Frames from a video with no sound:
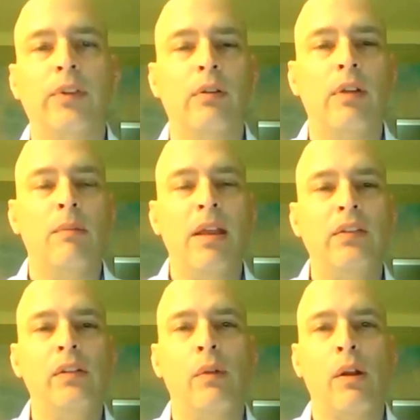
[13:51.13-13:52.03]
And
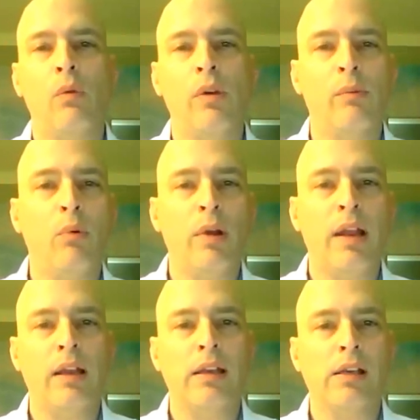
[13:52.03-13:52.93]
basically what I want to point
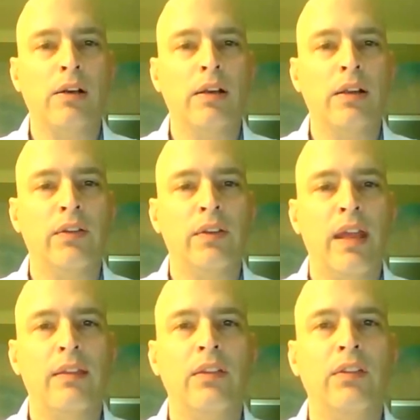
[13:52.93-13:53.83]
out here is
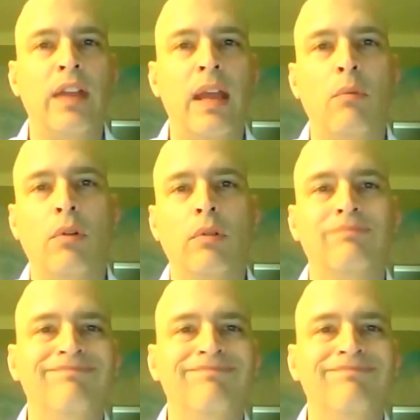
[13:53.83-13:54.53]
that this table,